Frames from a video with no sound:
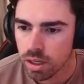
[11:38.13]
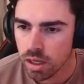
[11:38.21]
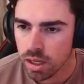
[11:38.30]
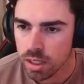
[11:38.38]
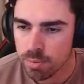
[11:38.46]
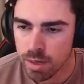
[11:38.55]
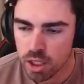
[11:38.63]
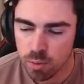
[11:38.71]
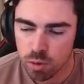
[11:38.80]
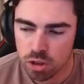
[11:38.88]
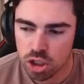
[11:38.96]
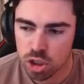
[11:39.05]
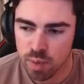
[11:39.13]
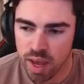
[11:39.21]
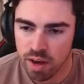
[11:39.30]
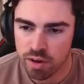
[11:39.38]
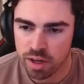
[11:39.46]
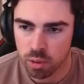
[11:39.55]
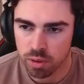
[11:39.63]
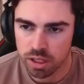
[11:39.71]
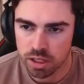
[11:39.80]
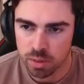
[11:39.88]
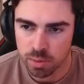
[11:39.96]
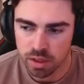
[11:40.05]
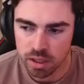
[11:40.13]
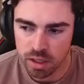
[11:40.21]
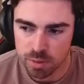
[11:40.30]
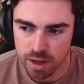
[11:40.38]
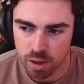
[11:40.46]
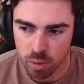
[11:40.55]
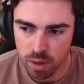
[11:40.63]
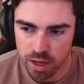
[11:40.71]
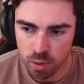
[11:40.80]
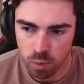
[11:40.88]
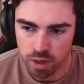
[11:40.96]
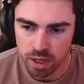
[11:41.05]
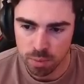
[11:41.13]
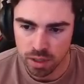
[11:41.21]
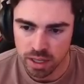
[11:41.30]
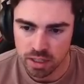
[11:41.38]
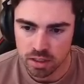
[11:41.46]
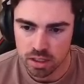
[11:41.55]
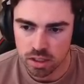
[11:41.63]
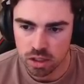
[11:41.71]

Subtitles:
He's much more sparing with his abilities, by the way, when he plays this